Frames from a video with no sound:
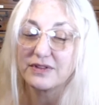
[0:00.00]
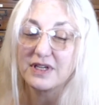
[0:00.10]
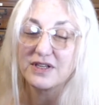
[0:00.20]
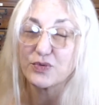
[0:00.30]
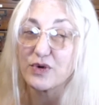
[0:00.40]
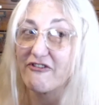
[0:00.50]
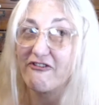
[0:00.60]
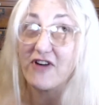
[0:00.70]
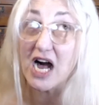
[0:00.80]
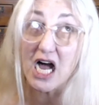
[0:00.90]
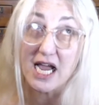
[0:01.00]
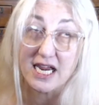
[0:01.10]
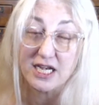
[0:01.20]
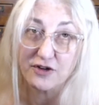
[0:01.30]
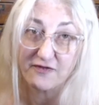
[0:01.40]
these
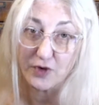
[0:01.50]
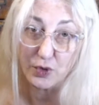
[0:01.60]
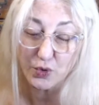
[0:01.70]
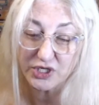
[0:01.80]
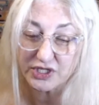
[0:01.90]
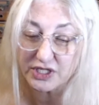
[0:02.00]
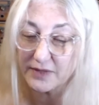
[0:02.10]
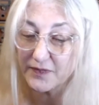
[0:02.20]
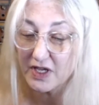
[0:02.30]
refined folks,